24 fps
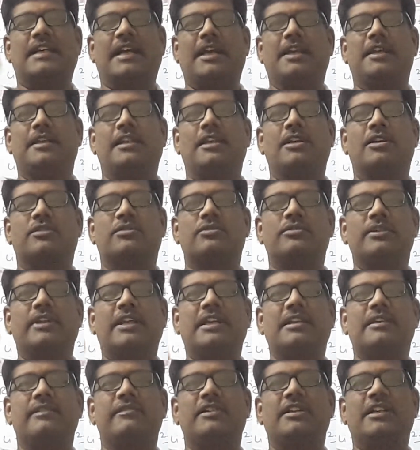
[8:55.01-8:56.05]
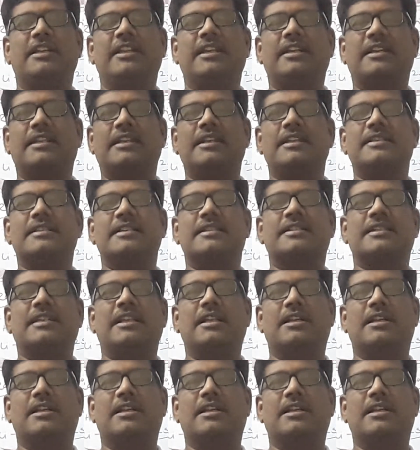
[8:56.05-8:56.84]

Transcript: electronegativity decreases,